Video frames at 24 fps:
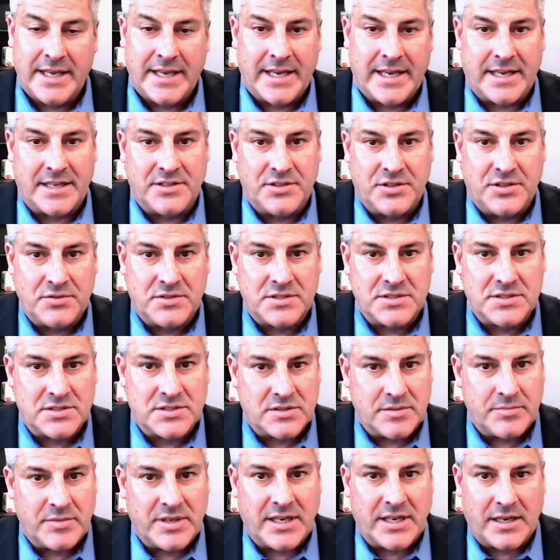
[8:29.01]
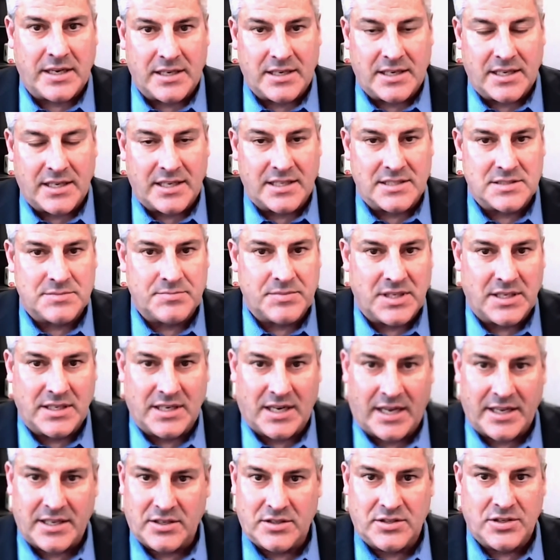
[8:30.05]
And you discriminated against me, and
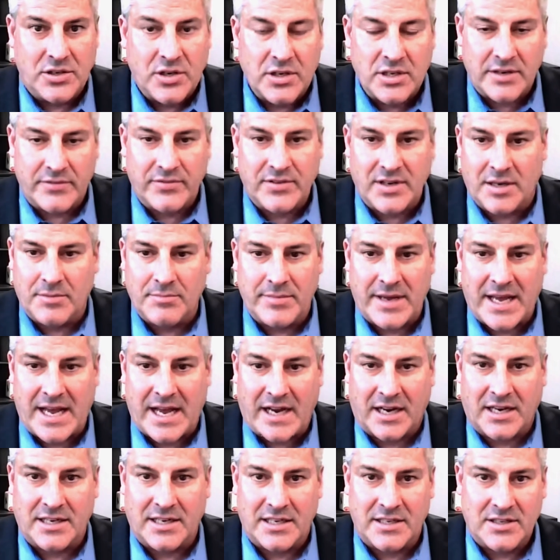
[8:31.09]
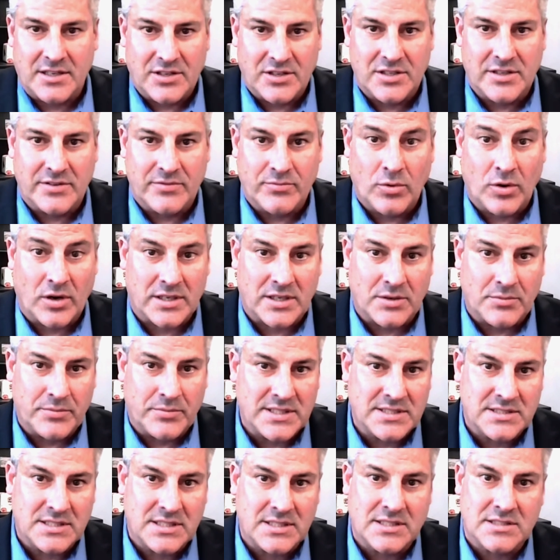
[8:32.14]
I could have come back and I could have worked. And we
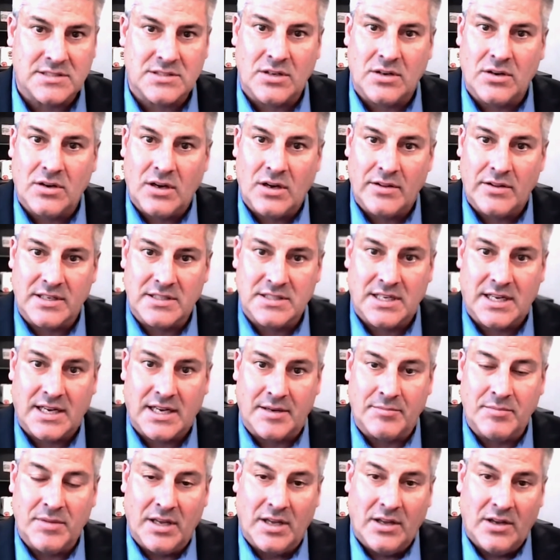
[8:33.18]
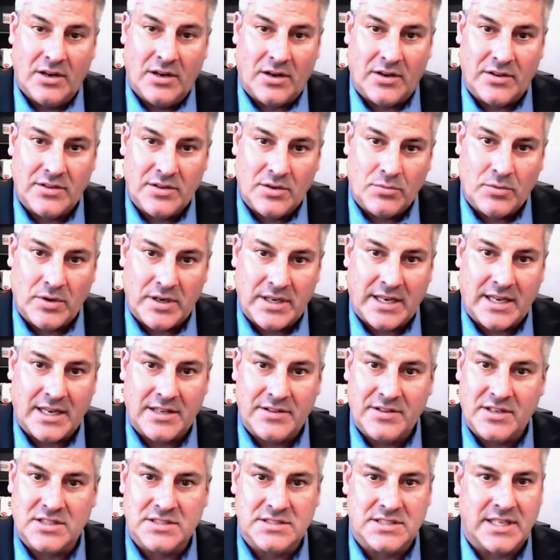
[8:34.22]
see this all the time. On the one hand,
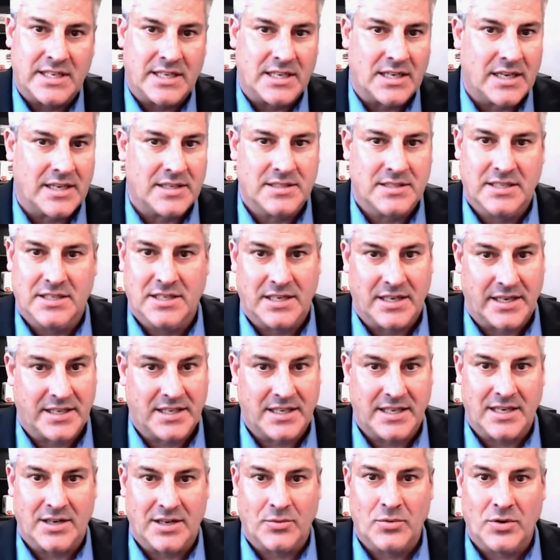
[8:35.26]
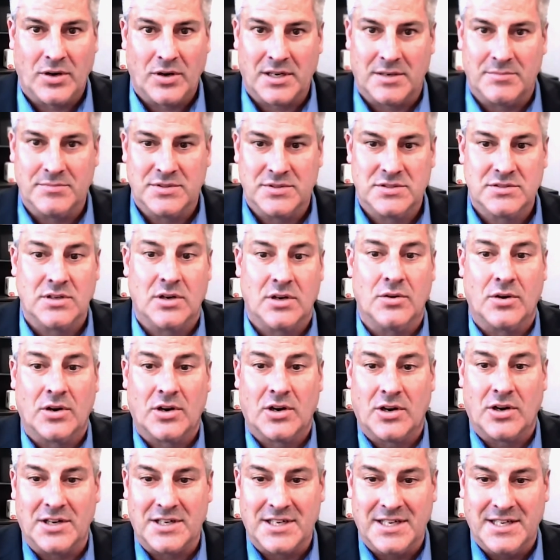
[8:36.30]
they're saying, I can't work, I'm so
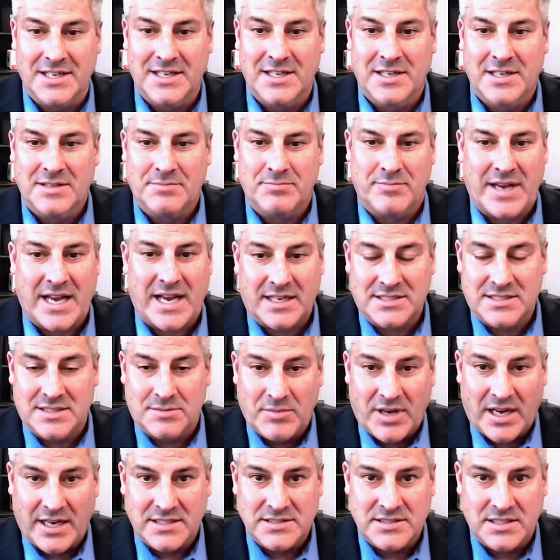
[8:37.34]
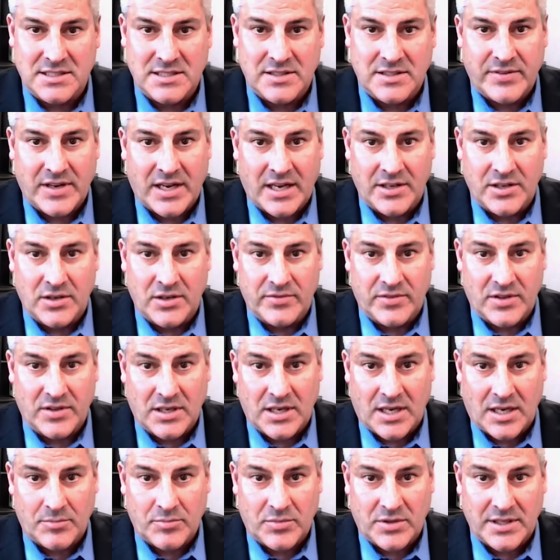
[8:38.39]
hurt, maximizing the value of the
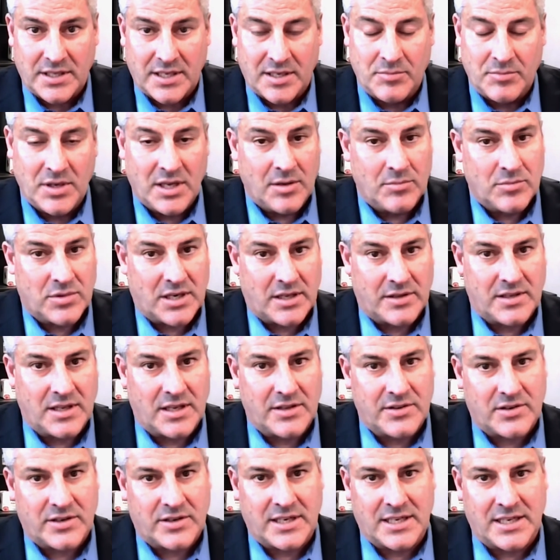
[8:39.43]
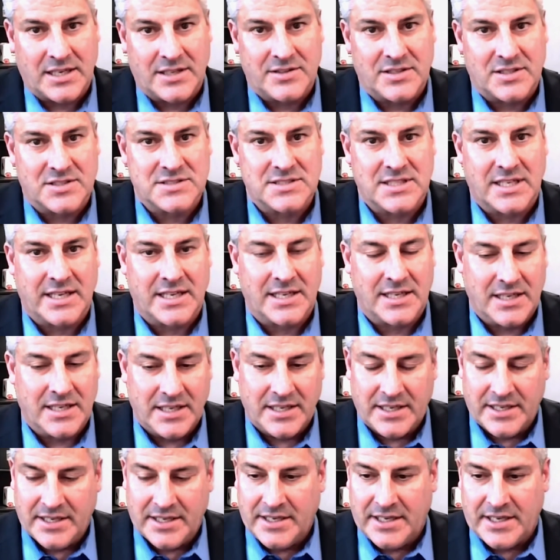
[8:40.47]
comp claim. But on the other hand, they're saying,
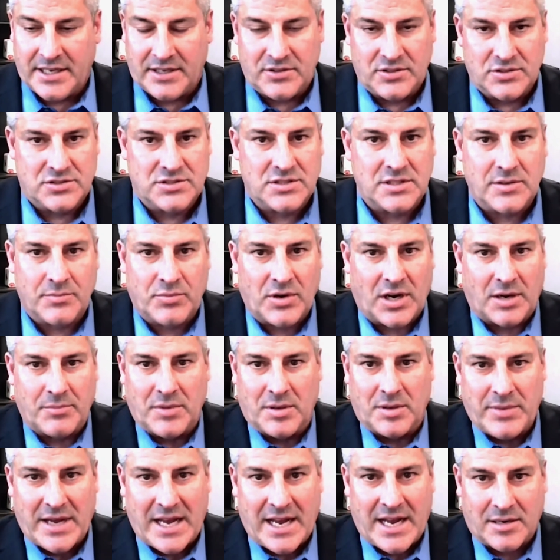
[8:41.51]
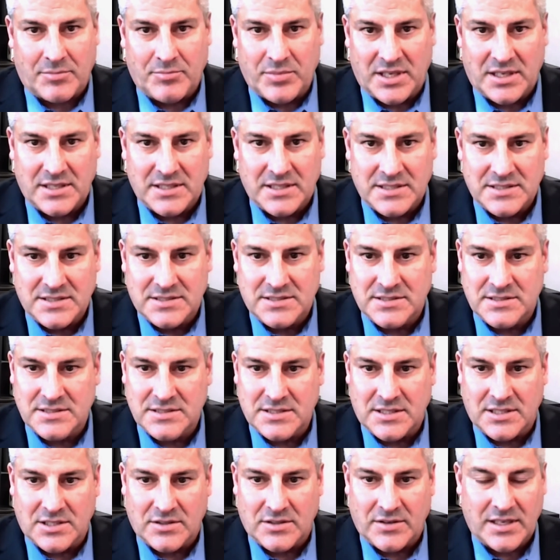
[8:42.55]
you should have brought me back because,
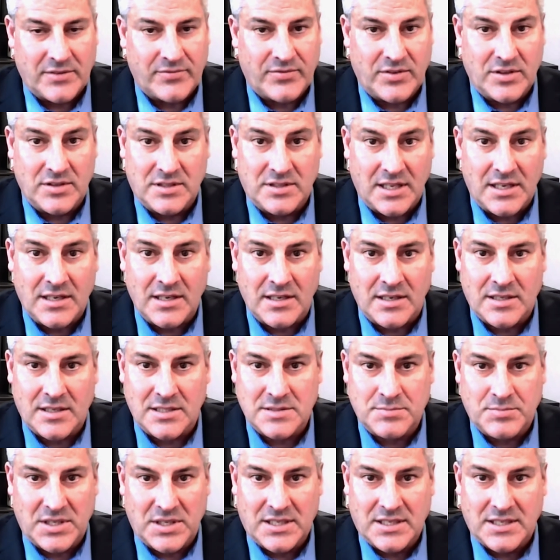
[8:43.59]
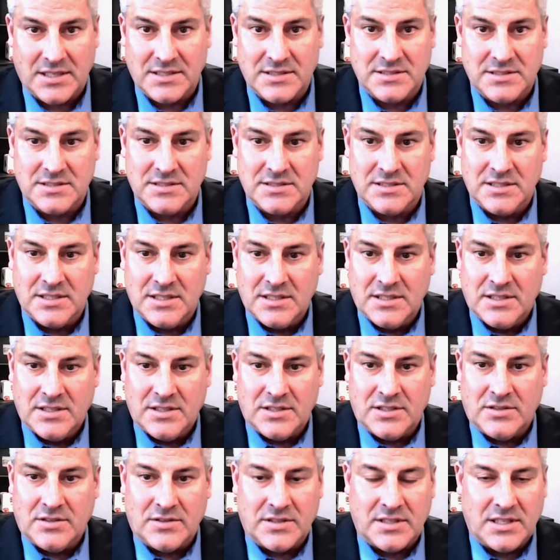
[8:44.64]
and if you didn't, it's because
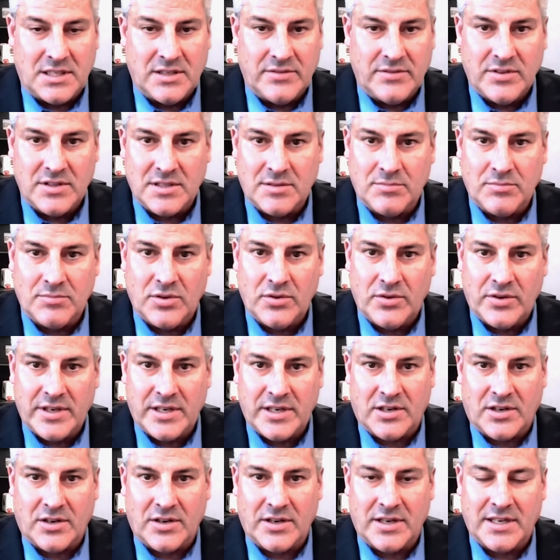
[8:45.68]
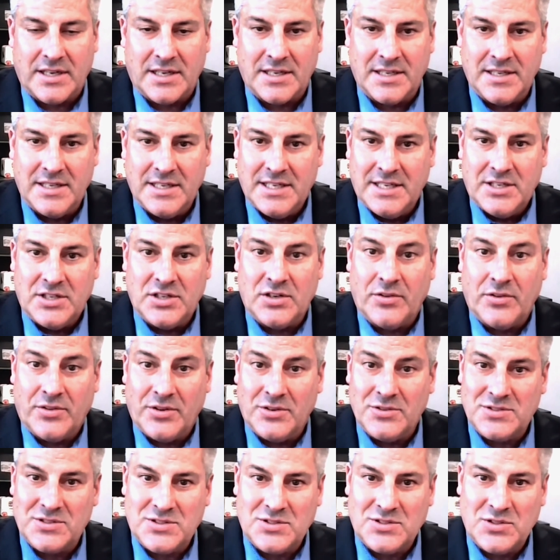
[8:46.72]
you're an evil employer.
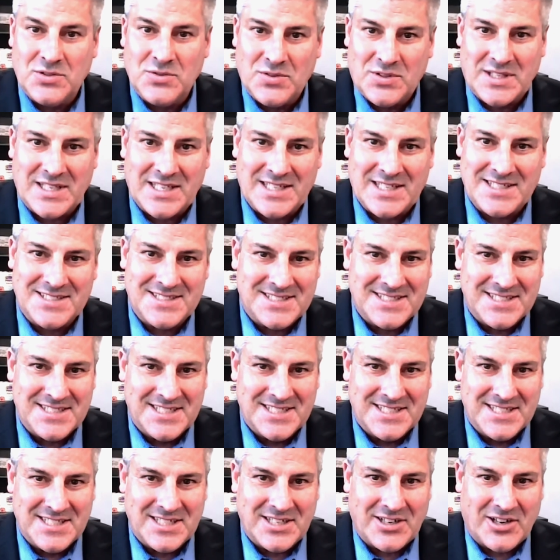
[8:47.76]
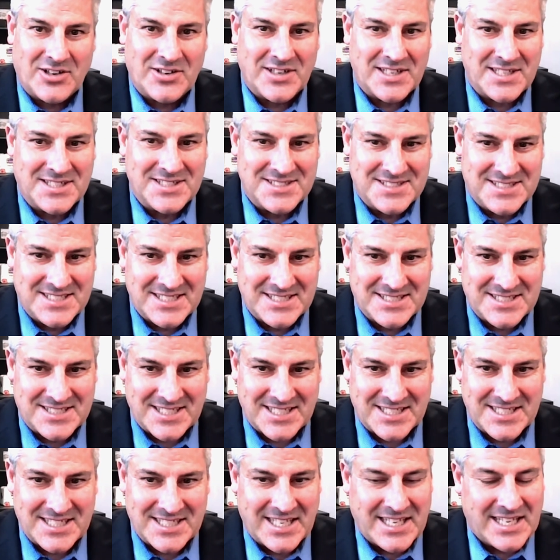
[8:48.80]
Those two things are
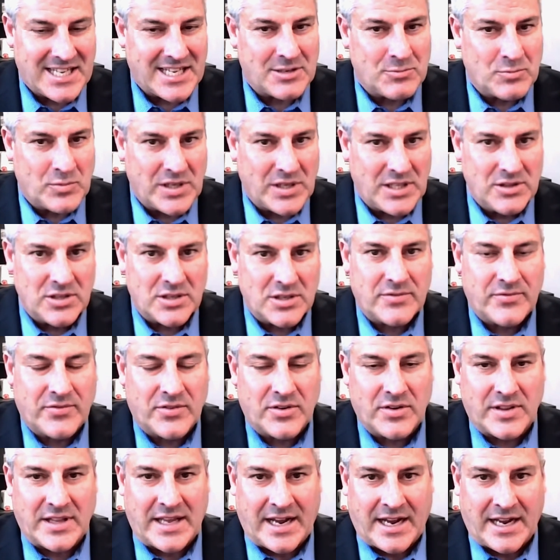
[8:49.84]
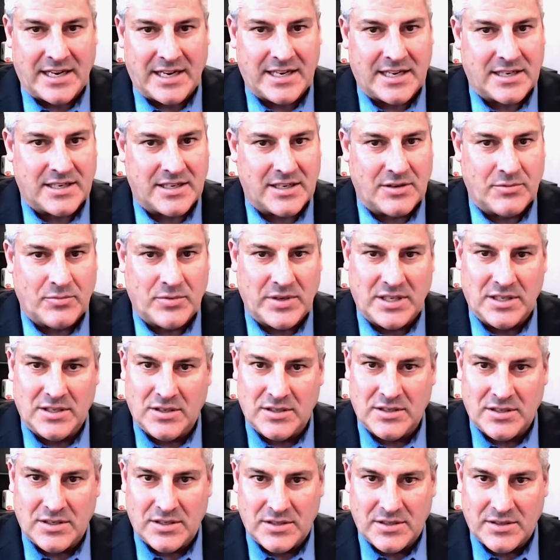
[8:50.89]
inconsistent. And we look for that, and we
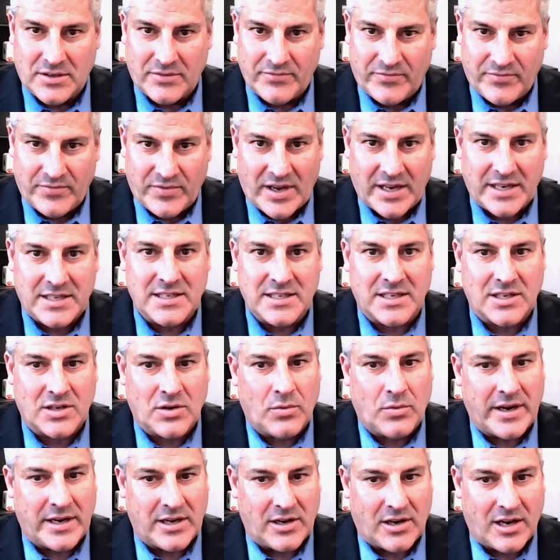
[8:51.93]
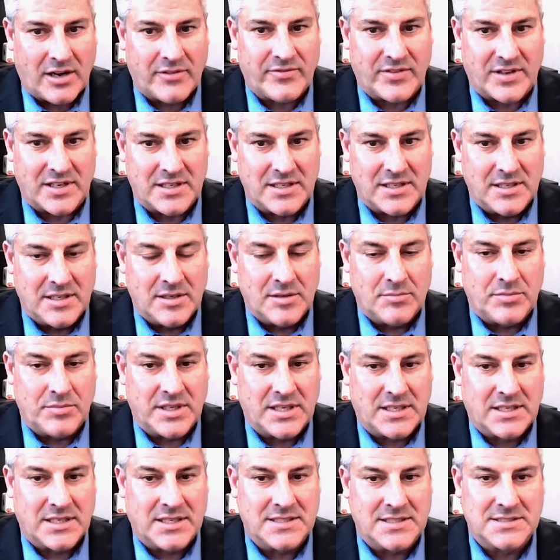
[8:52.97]
find it quite often
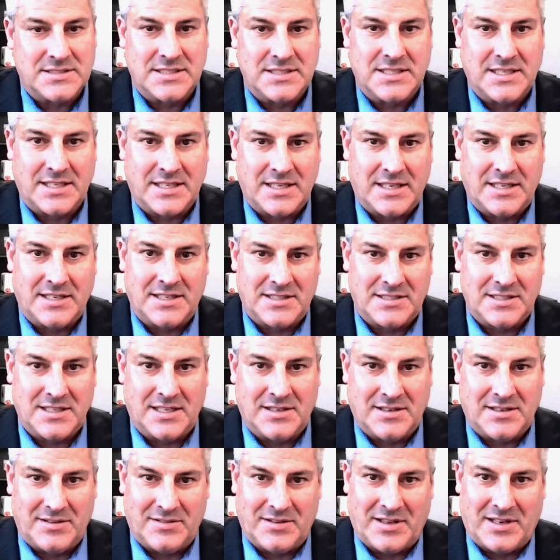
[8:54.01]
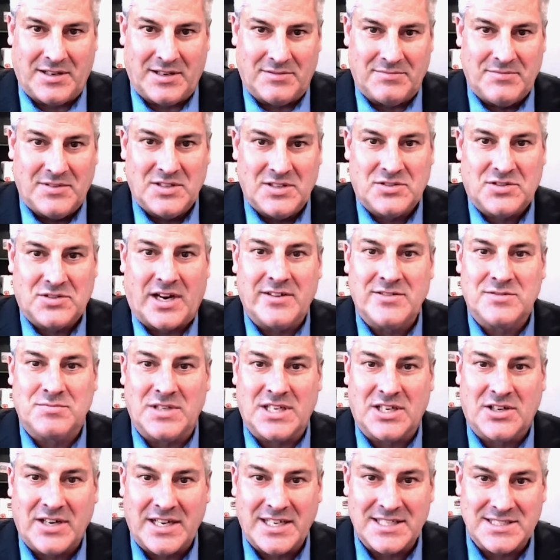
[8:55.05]
because, it drives me
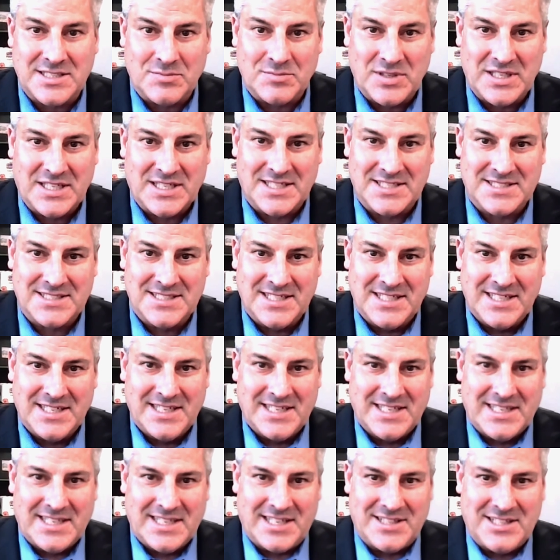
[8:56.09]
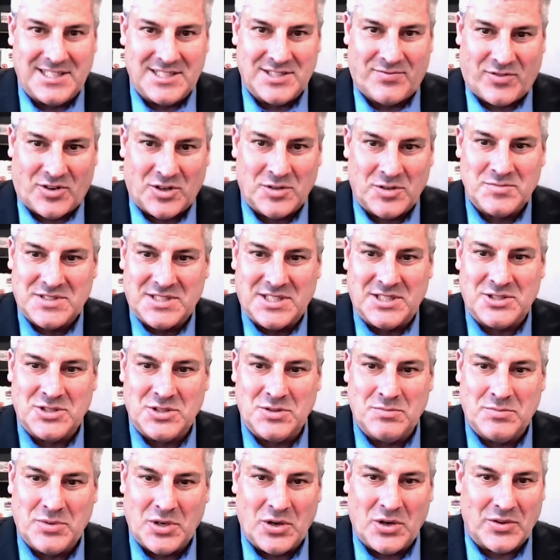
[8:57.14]
crazy because in these firms that
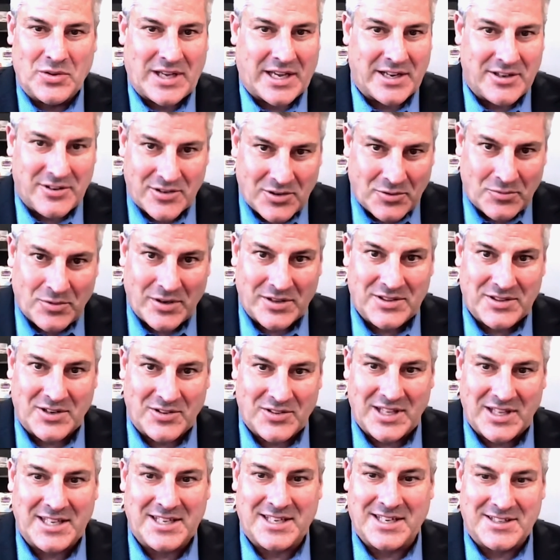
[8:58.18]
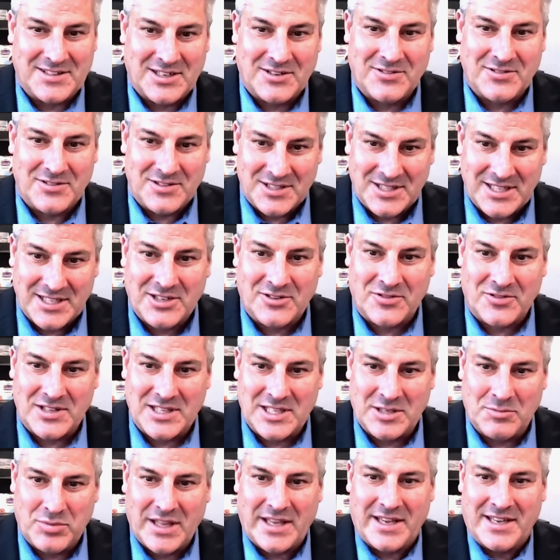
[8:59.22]
do both, I don't know what they're thinking. They're
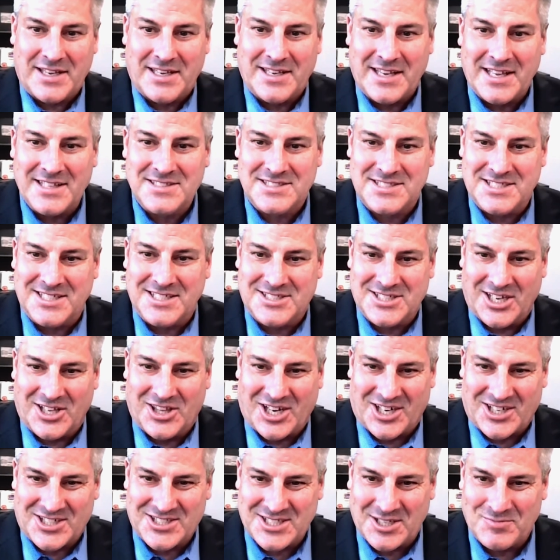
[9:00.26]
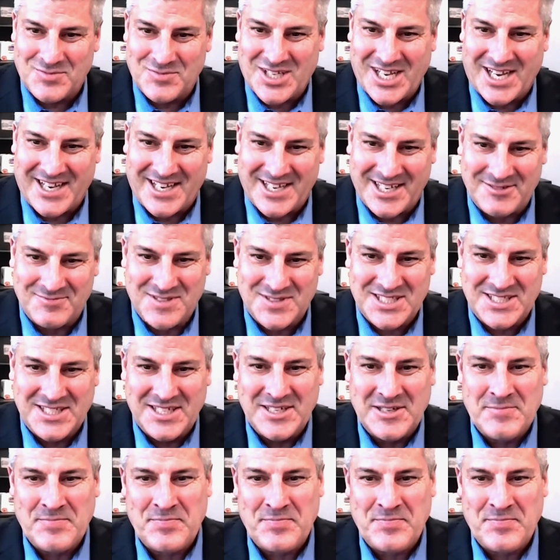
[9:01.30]
literally playing against each other sometimes.